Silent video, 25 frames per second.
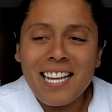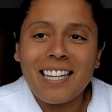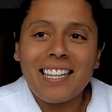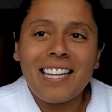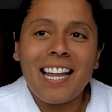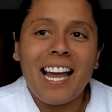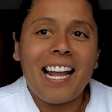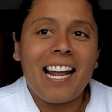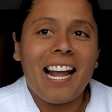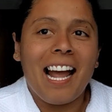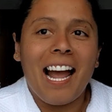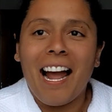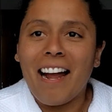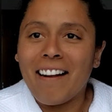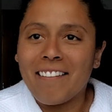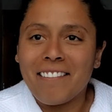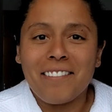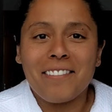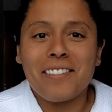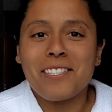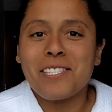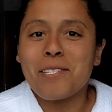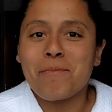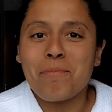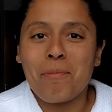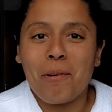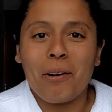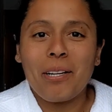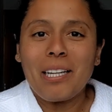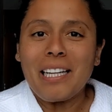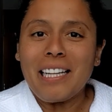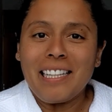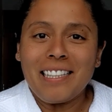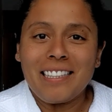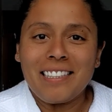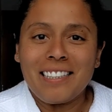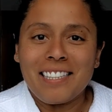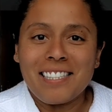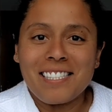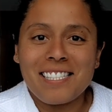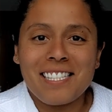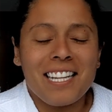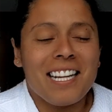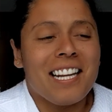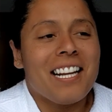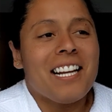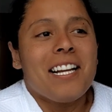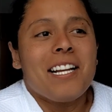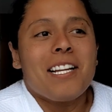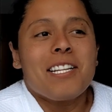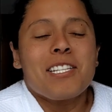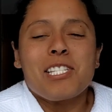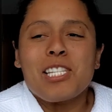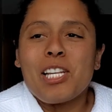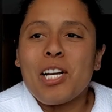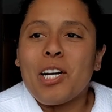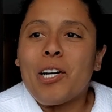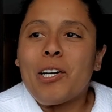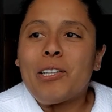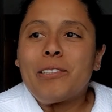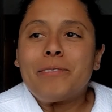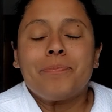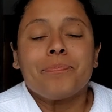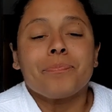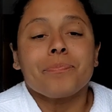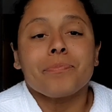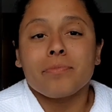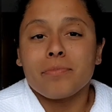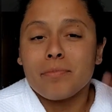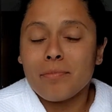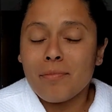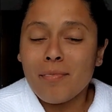and like everyone spoke English. So